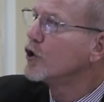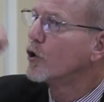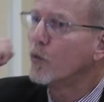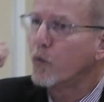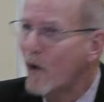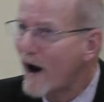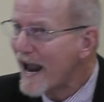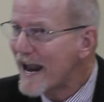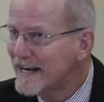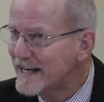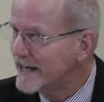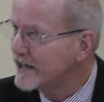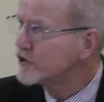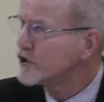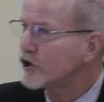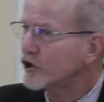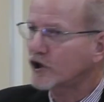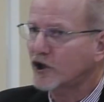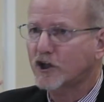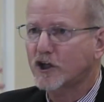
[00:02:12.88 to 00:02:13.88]
You're waiting.
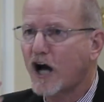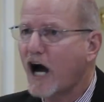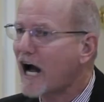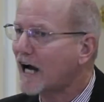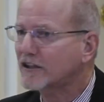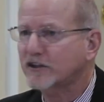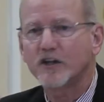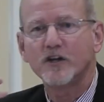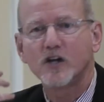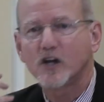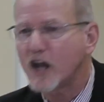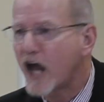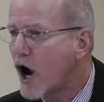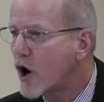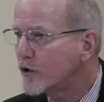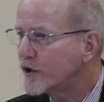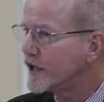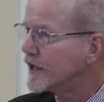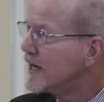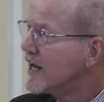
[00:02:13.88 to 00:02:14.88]
You're cocked and
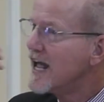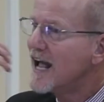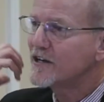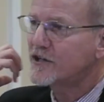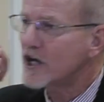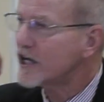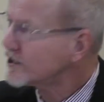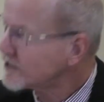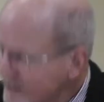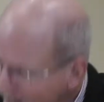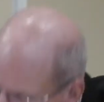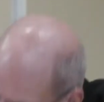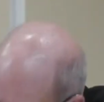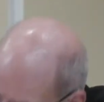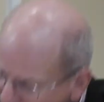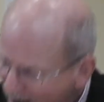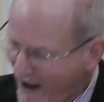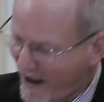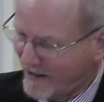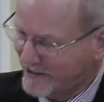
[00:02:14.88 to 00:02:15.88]
loaded. Just
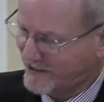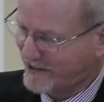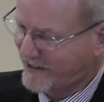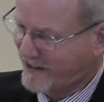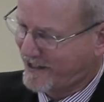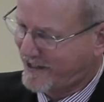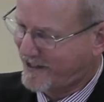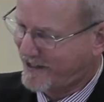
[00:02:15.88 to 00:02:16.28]
ask